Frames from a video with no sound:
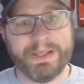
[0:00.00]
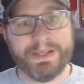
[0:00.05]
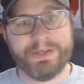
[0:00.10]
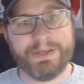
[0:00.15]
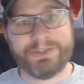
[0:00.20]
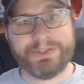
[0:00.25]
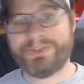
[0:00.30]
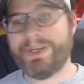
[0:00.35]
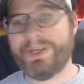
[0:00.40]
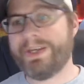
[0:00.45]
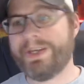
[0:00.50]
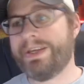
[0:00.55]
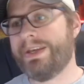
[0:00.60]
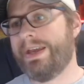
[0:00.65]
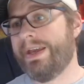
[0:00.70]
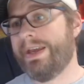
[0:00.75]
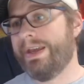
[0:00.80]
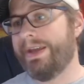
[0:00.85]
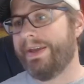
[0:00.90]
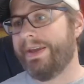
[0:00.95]
just like,
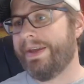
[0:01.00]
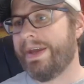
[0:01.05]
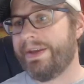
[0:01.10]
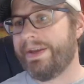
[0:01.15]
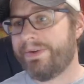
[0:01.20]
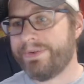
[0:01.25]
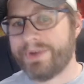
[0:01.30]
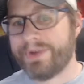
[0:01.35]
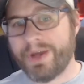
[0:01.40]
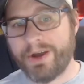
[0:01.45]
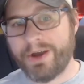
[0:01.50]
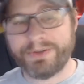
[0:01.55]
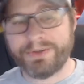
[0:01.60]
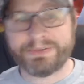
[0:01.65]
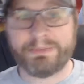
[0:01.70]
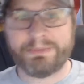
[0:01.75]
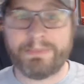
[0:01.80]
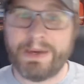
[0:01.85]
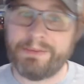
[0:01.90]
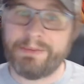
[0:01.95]
I don't know,
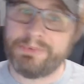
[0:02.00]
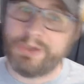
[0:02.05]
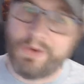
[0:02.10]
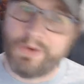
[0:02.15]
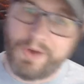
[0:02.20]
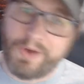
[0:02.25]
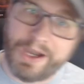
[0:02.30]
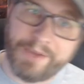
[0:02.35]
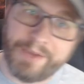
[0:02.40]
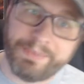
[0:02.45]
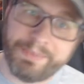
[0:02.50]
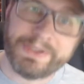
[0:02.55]
it might blow up,